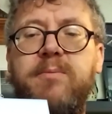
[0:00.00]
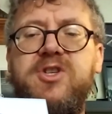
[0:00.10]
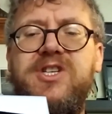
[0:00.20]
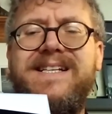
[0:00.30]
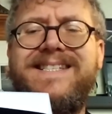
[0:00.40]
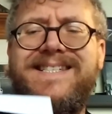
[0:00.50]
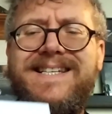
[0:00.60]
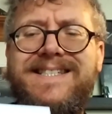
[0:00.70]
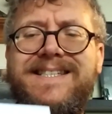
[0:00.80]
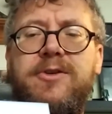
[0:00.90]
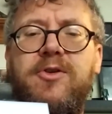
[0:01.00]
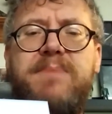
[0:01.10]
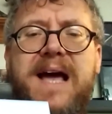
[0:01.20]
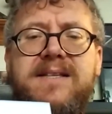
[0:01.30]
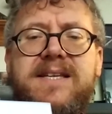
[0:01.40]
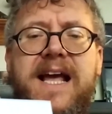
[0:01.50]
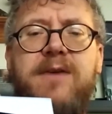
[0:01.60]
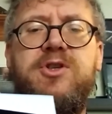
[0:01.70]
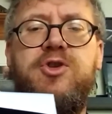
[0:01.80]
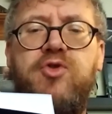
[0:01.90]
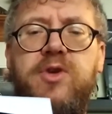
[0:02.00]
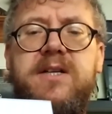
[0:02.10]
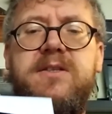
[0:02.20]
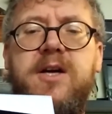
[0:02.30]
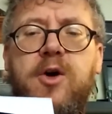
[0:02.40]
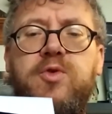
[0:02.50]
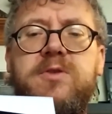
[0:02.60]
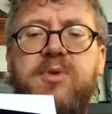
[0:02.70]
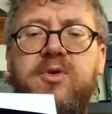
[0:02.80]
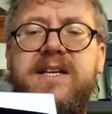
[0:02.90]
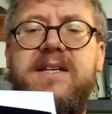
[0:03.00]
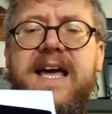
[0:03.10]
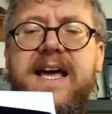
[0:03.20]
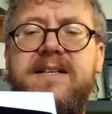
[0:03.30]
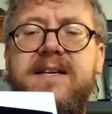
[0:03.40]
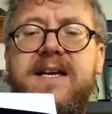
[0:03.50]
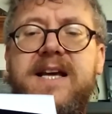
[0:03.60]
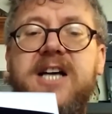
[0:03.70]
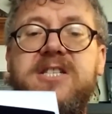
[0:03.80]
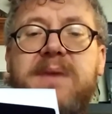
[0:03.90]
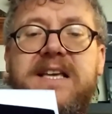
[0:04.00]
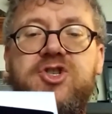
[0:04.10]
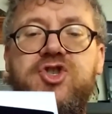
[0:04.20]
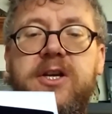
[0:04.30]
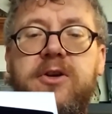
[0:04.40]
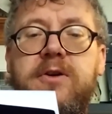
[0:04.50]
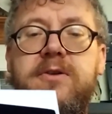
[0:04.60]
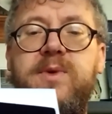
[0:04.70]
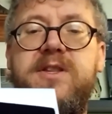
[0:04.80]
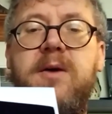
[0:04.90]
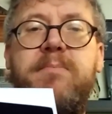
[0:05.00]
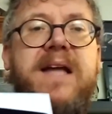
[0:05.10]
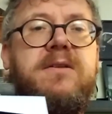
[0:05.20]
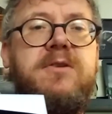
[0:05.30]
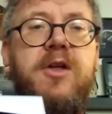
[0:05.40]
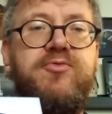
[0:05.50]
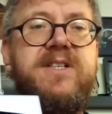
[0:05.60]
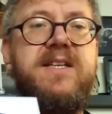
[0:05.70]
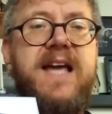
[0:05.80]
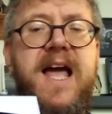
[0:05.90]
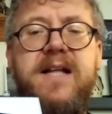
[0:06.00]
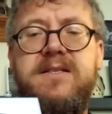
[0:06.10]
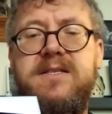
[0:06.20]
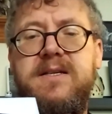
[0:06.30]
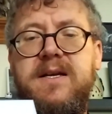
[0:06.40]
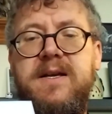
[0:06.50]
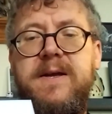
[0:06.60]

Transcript: but she insisted on patting out a crooked, cold body and head as best she could with her bent, arthritic hands.